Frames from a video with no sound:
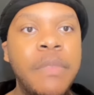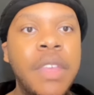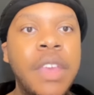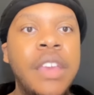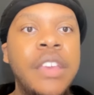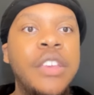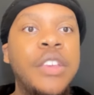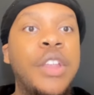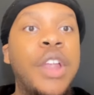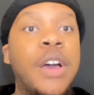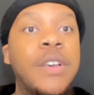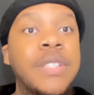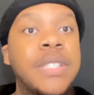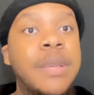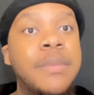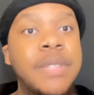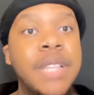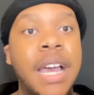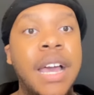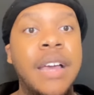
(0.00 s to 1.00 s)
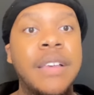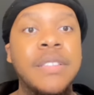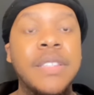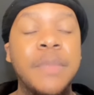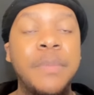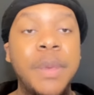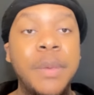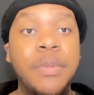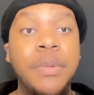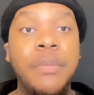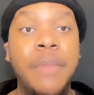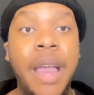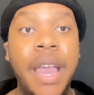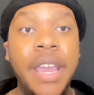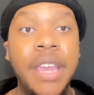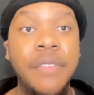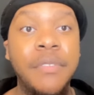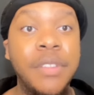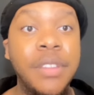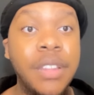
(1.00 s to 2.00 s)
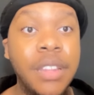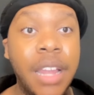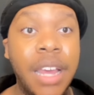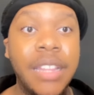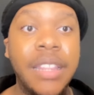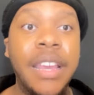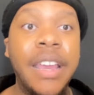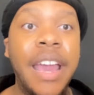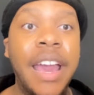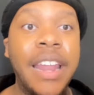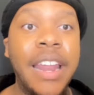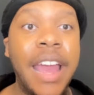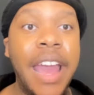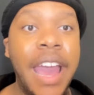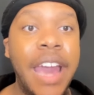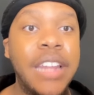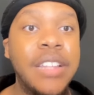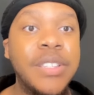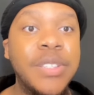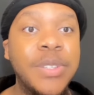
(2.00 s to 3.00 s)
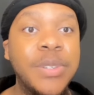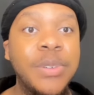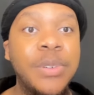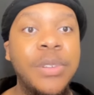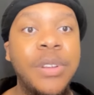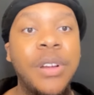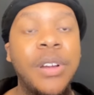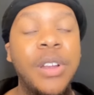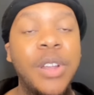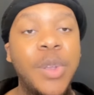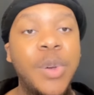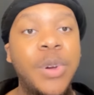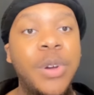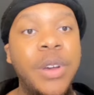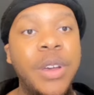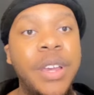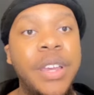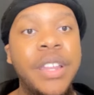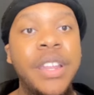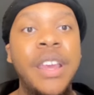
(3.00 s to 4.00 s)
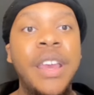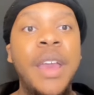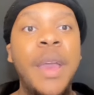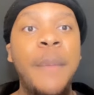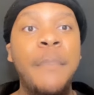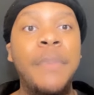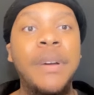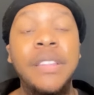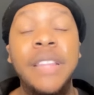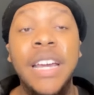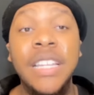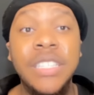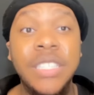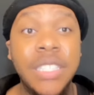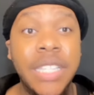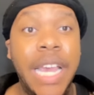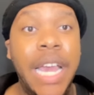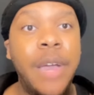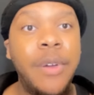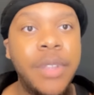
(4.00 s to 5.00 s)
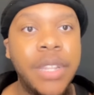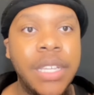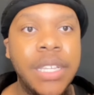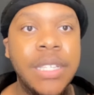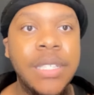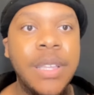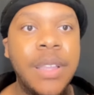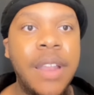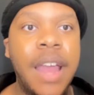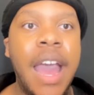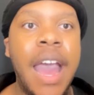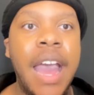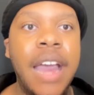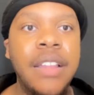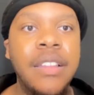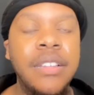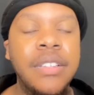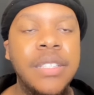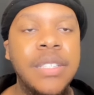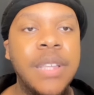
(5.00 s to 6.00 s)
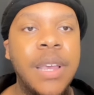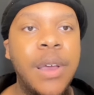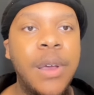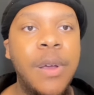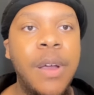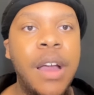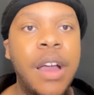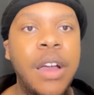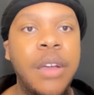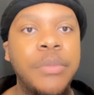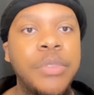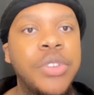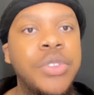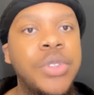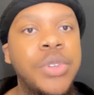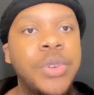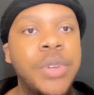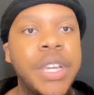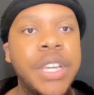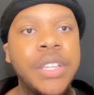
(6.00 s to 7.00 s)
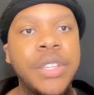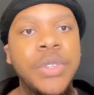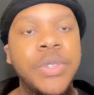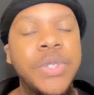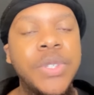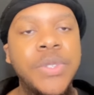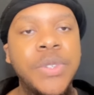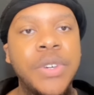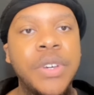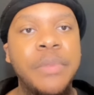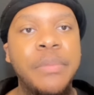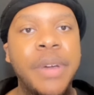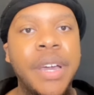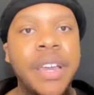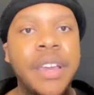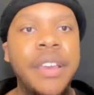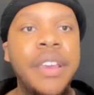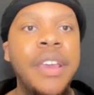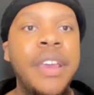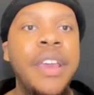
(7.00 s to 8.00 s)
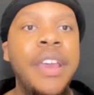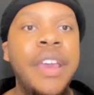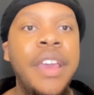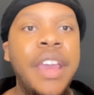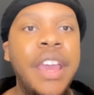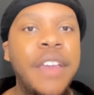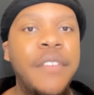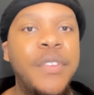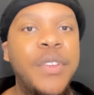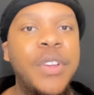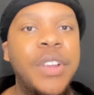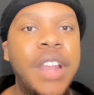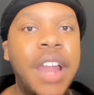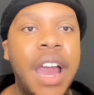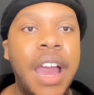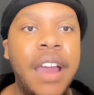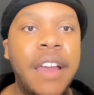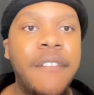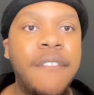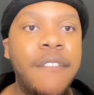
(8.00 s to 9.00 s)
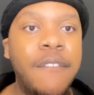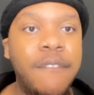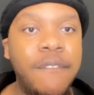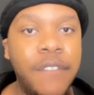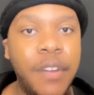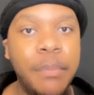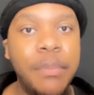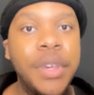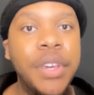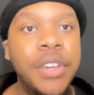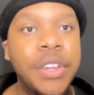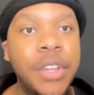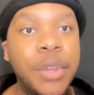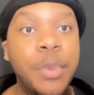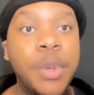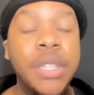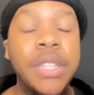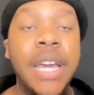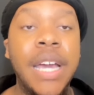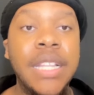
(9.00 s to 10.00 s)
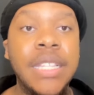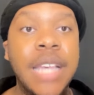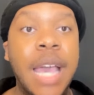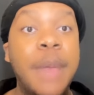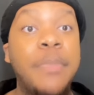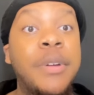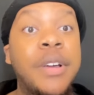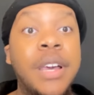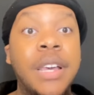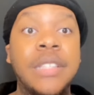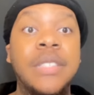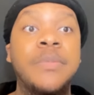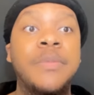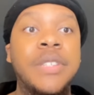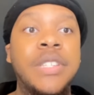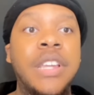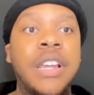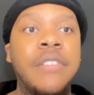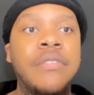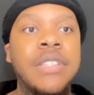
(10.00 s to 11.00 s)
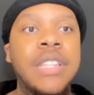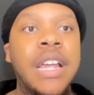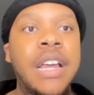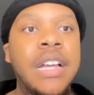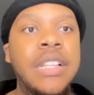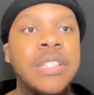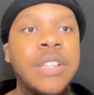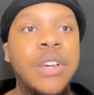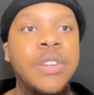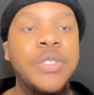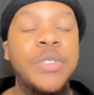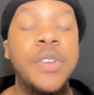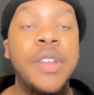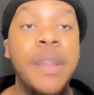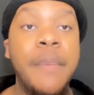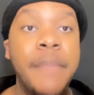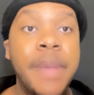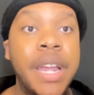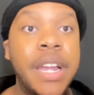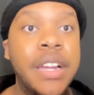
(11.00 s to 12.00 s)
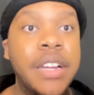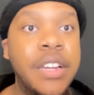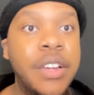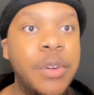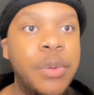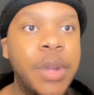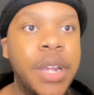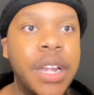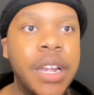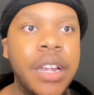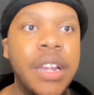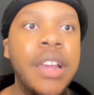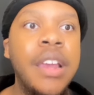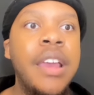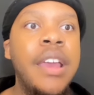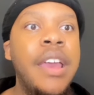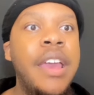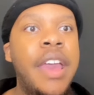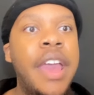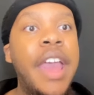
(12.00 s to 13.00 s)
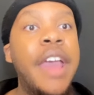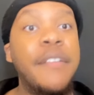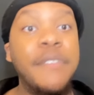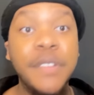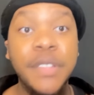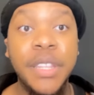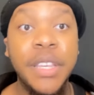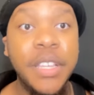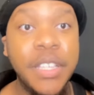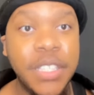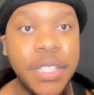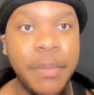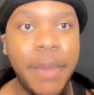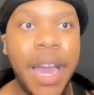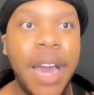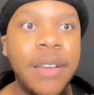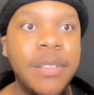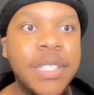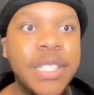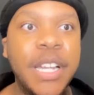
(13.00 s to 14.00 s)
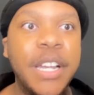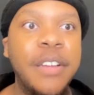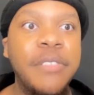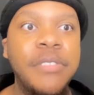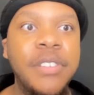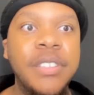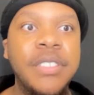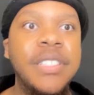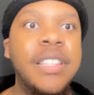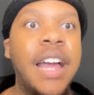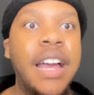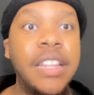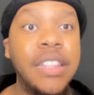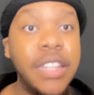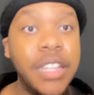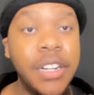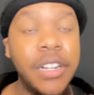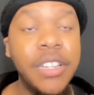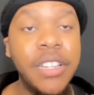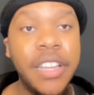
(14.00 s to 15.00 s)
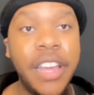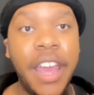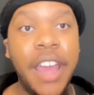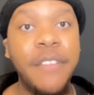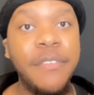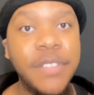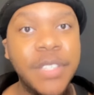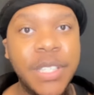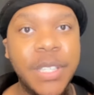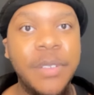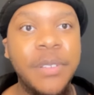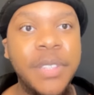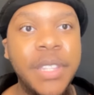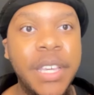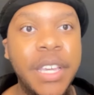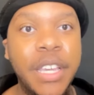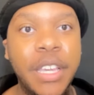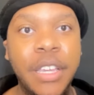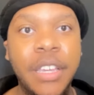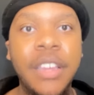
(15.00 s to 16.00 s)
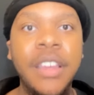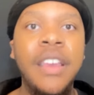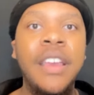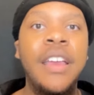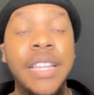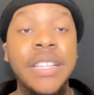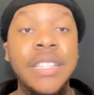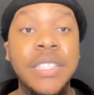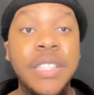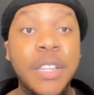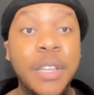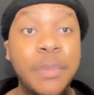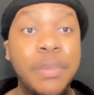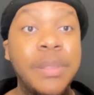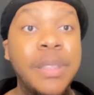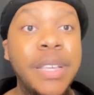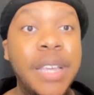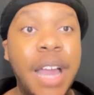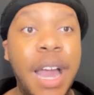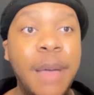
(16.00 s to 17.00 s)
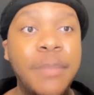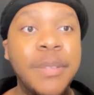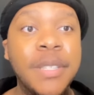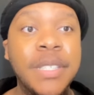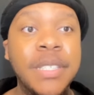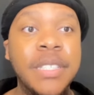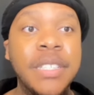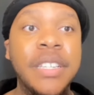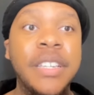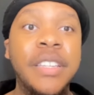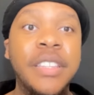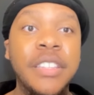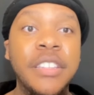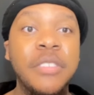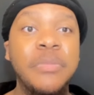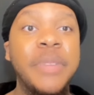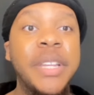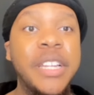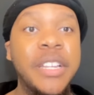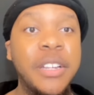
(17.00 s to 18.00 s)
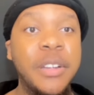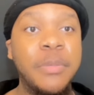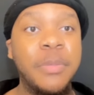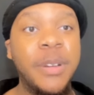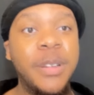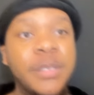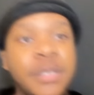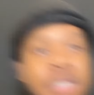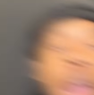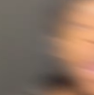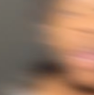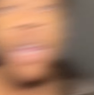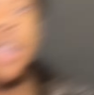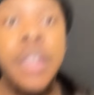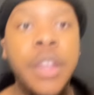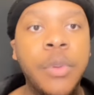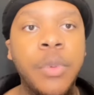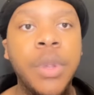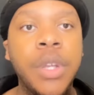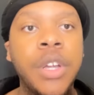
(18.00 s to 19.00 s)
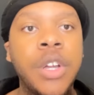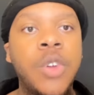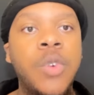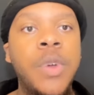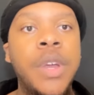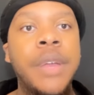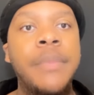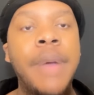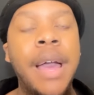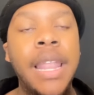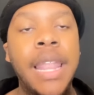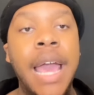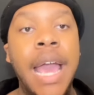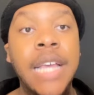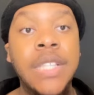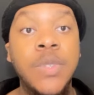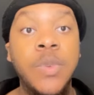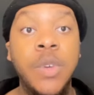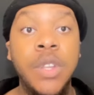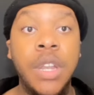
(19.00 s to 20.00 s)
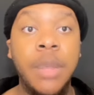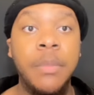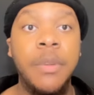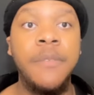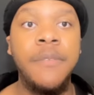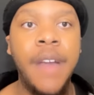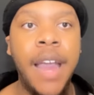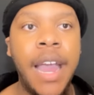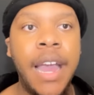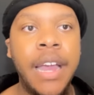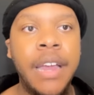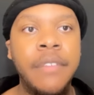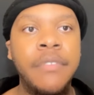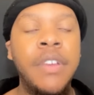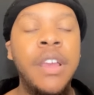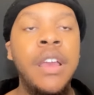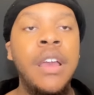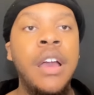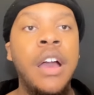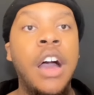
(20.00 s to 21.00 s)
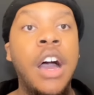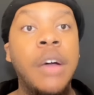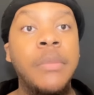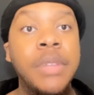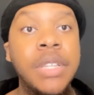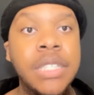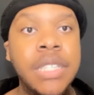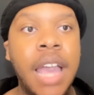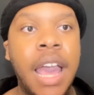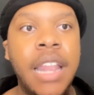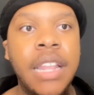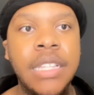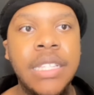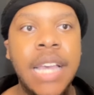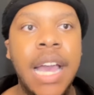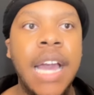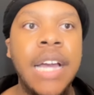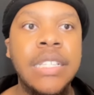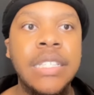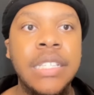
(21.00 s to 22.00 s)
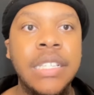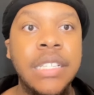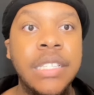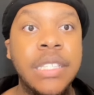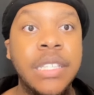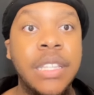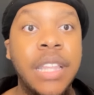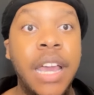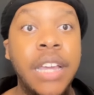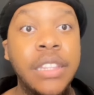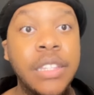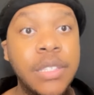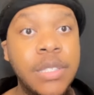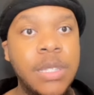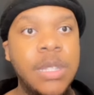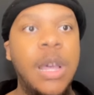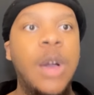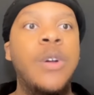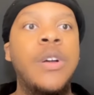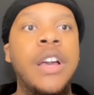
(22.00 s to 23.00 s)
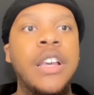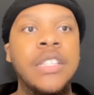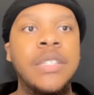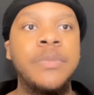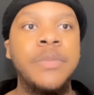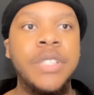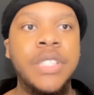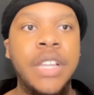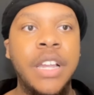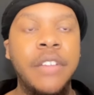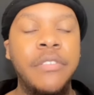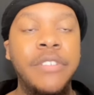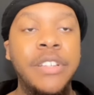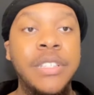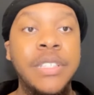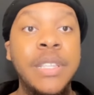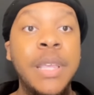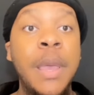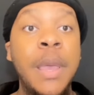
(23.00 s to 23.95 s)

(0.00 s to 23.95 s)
You know, sometimes the people might even look like they got an attitude or annoyed, but that's just how it is on the island. So you do get used to it, but if you're not familiar with that type of customer service, like I told you, in America, where everything is about service, like literally every single thing, is the complete opposite in the Dominican Republic. All right, and then real quick, my last one, number 5, this kind of ties into like the slow customer service.